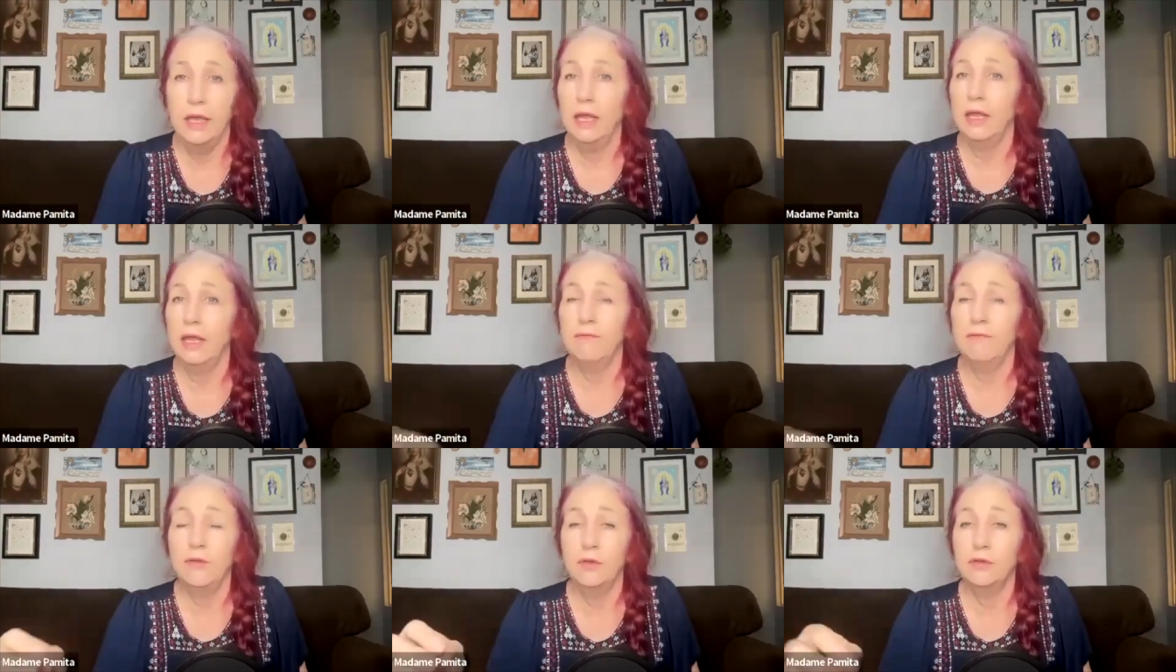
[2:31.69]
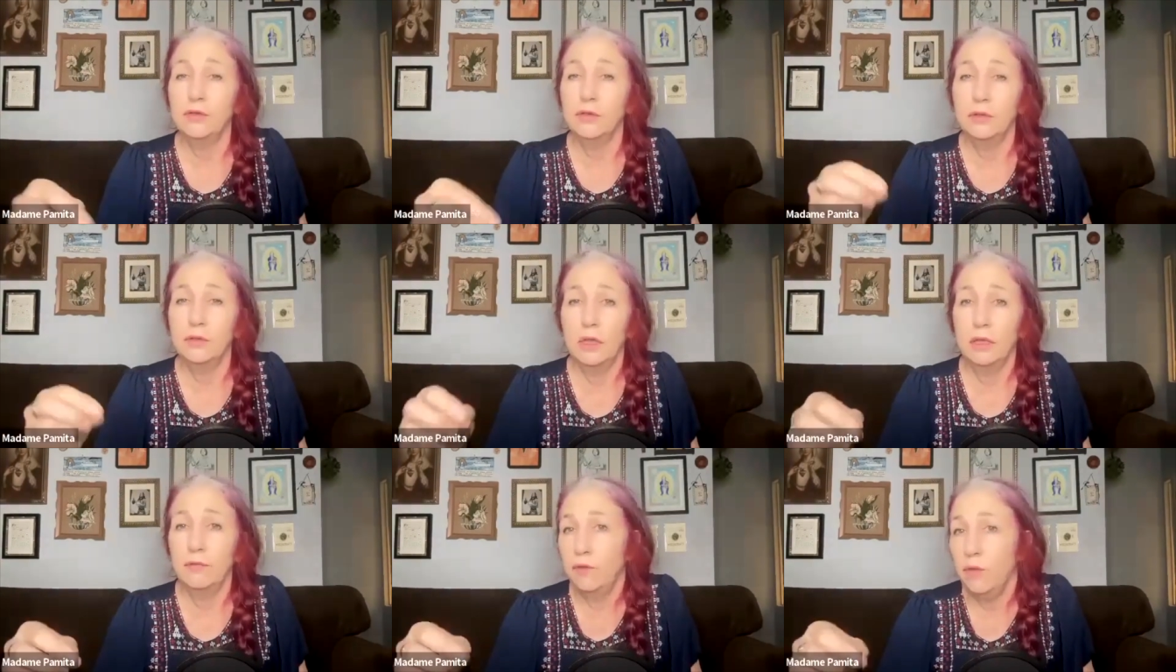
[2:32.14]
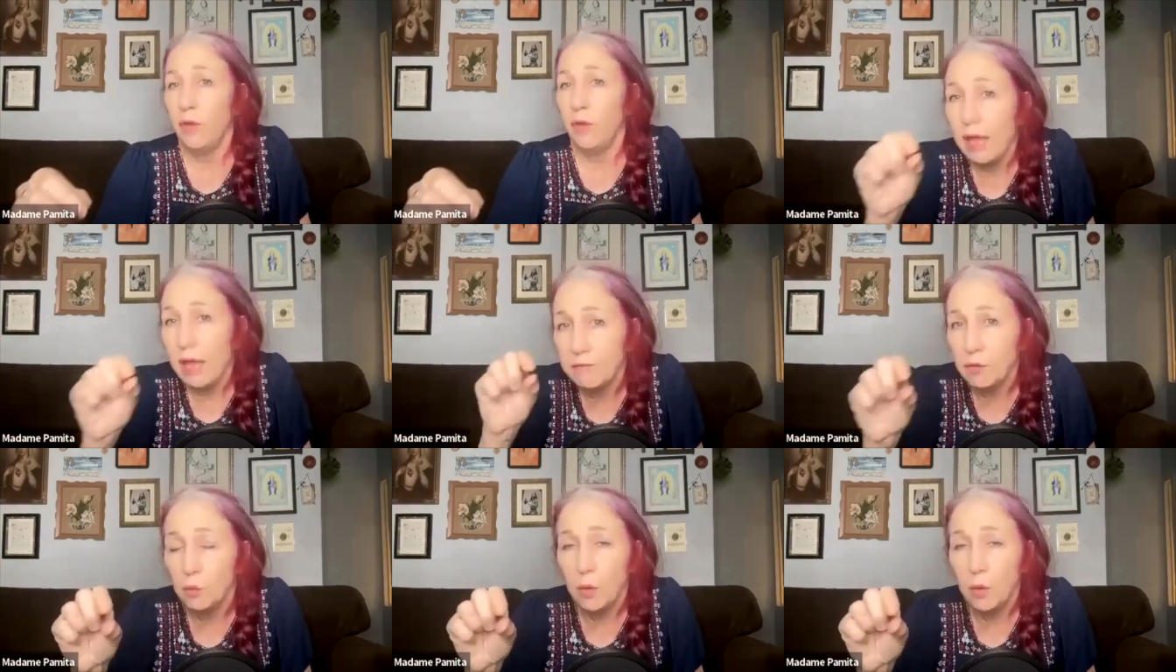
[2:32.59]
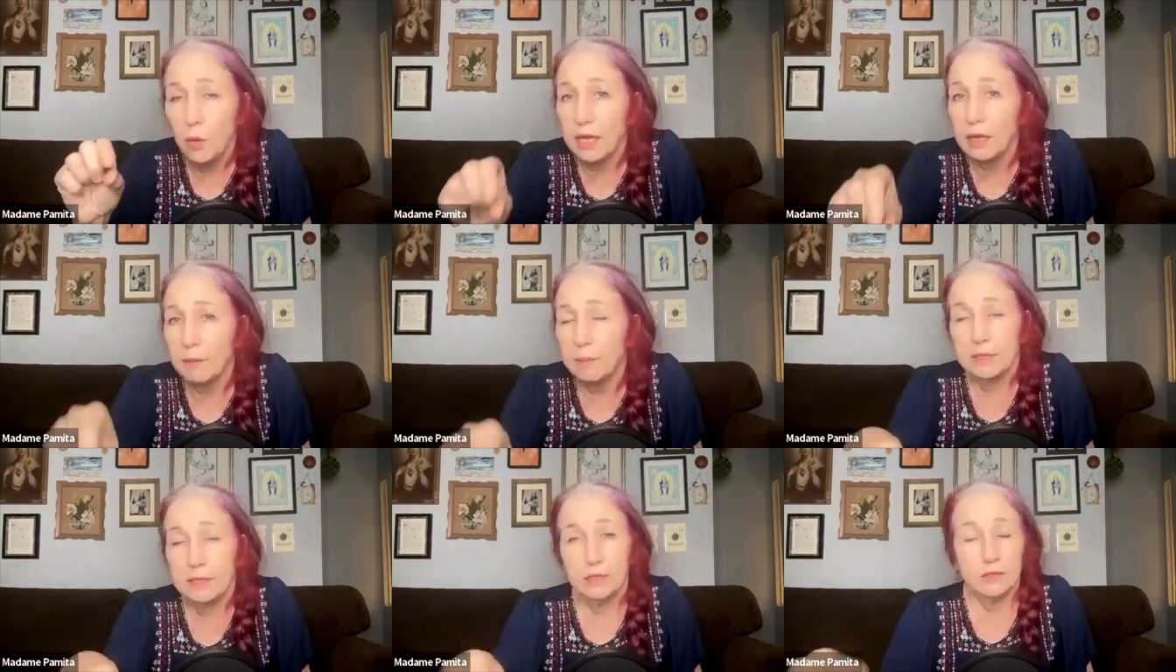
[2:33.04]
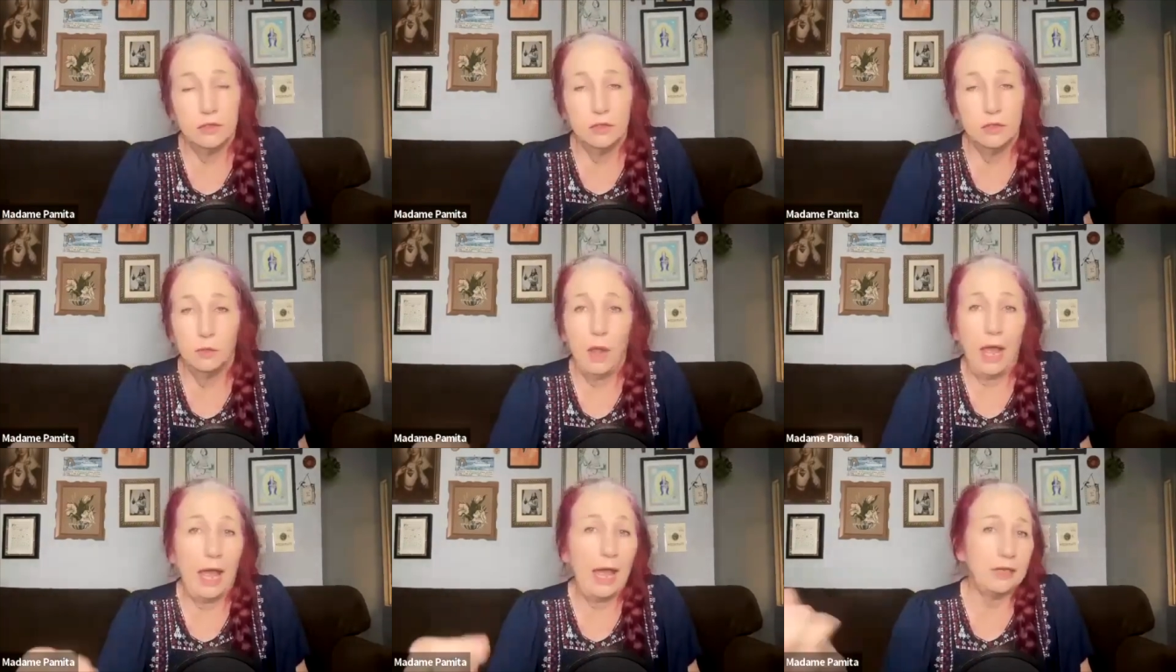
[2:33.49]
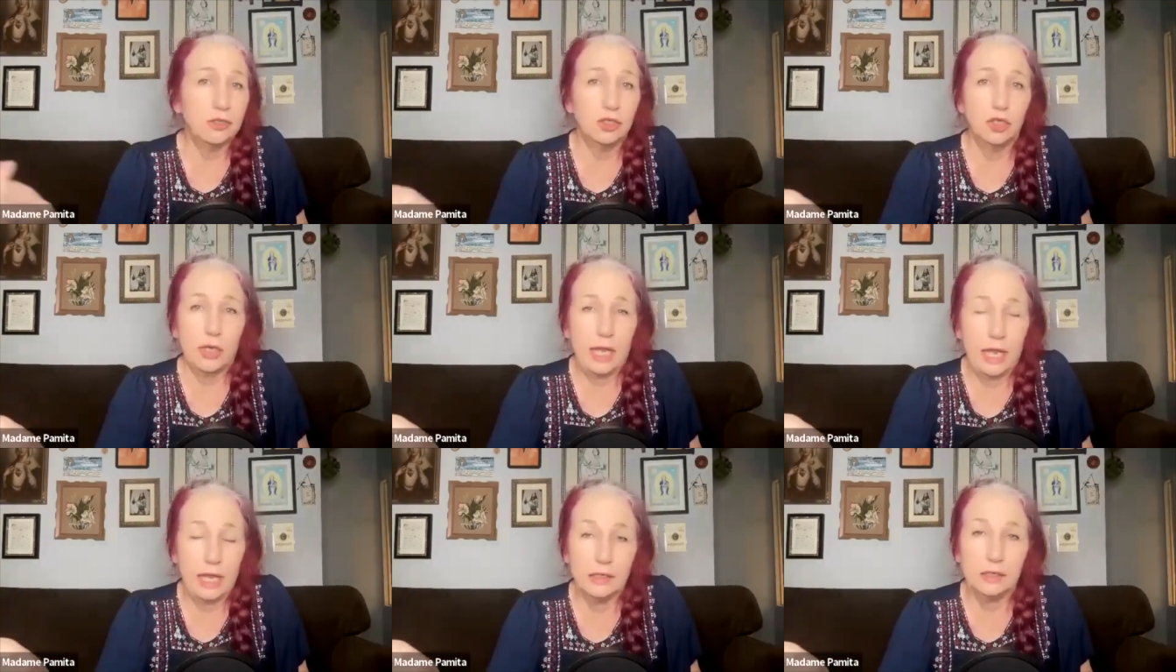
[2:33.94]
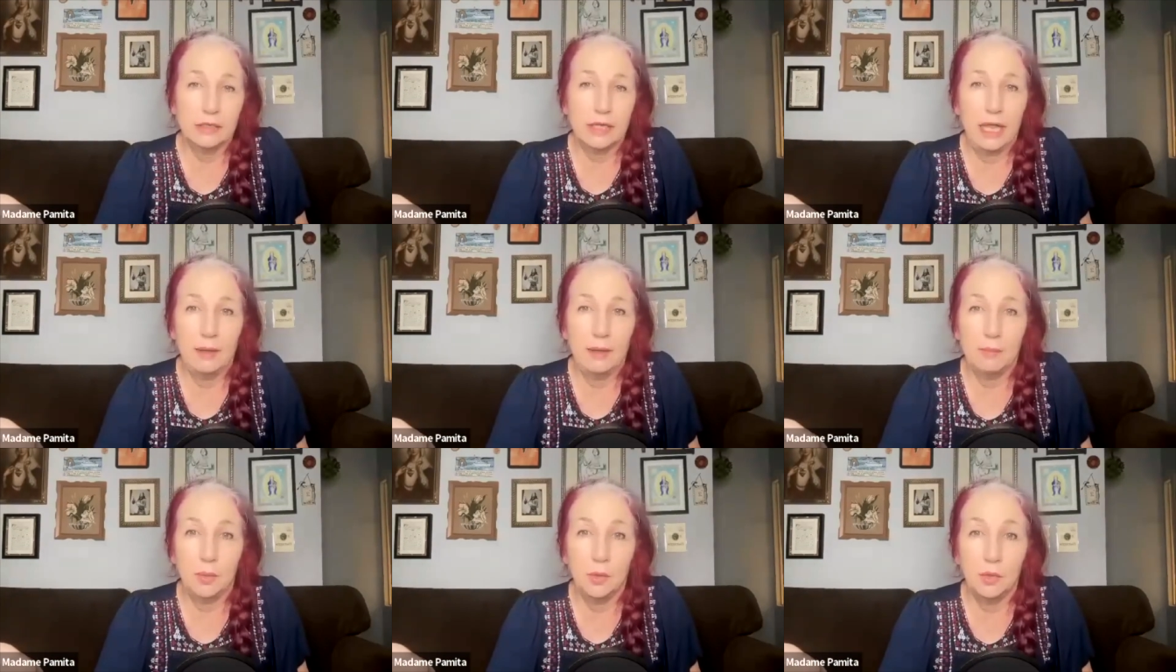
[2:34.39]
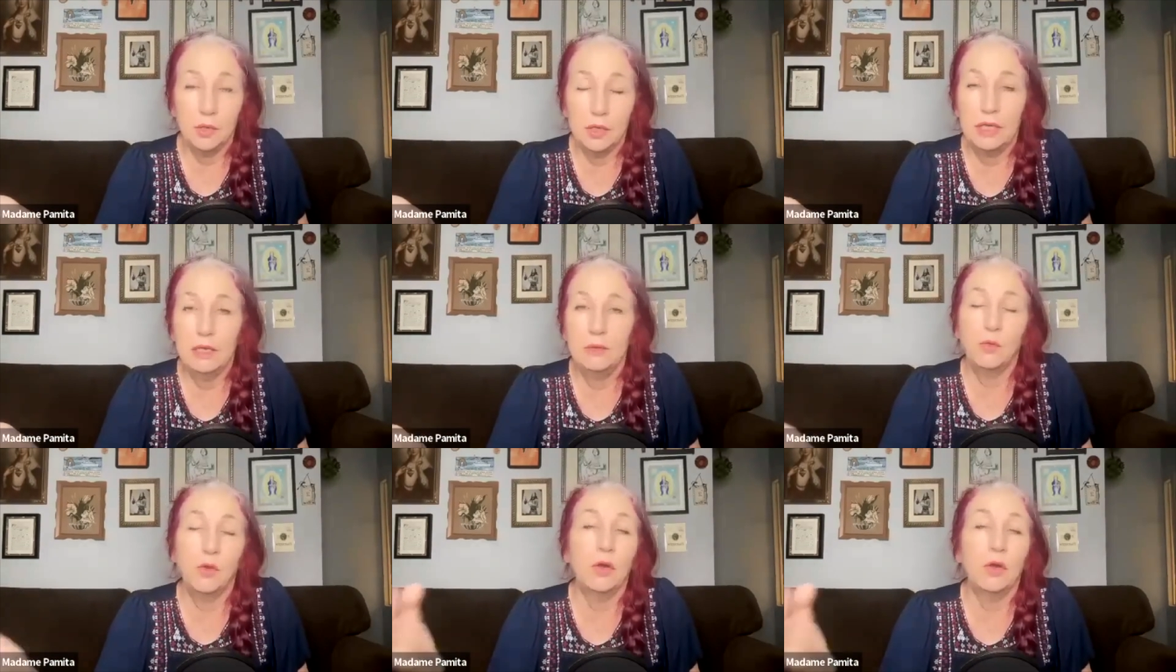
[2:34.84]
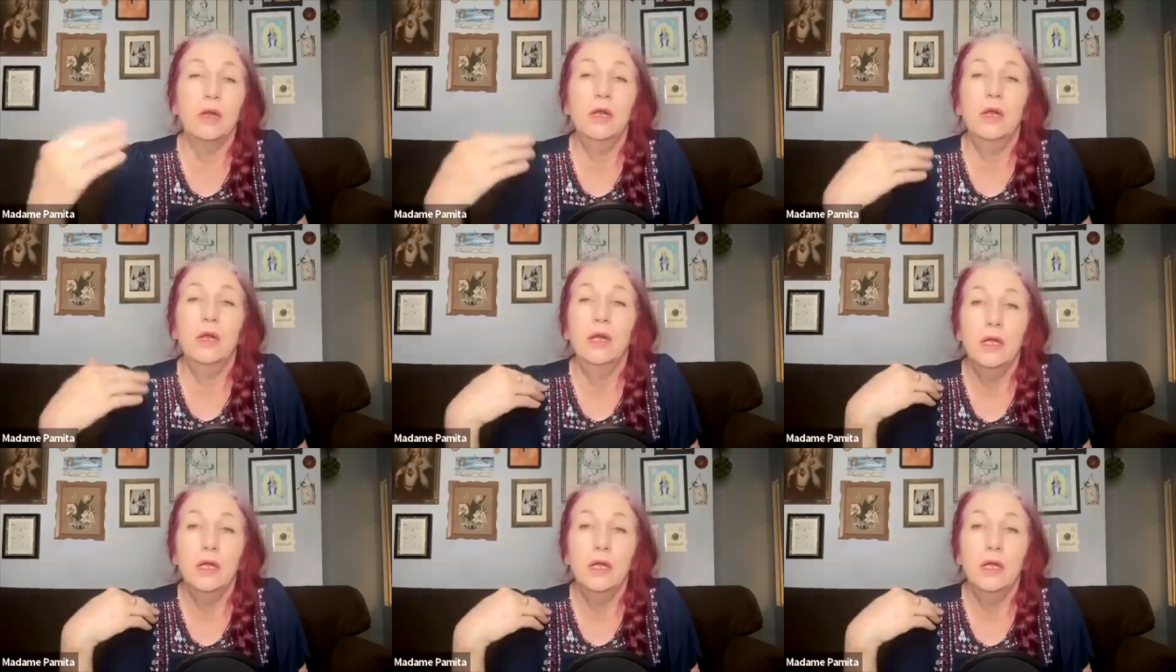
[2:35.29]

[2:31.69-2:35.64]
If you if you have a wick but there's no wax, your candle can't burn anymore.